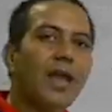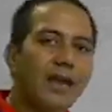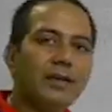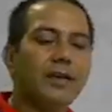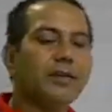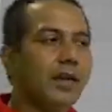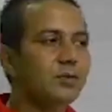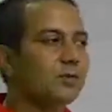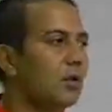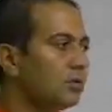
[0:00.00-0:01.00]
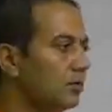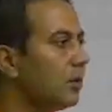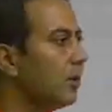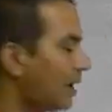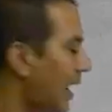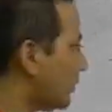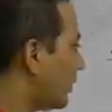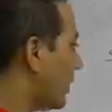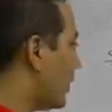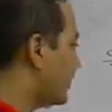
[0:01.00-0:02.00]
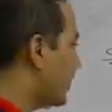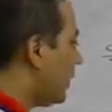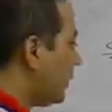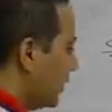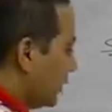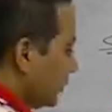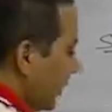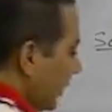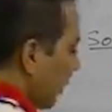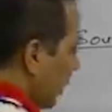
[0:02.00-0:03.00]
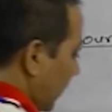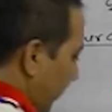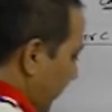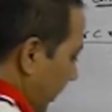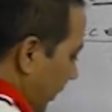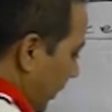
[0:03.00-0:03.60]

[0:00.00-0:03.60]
At that times also carbon dioxide is been liberated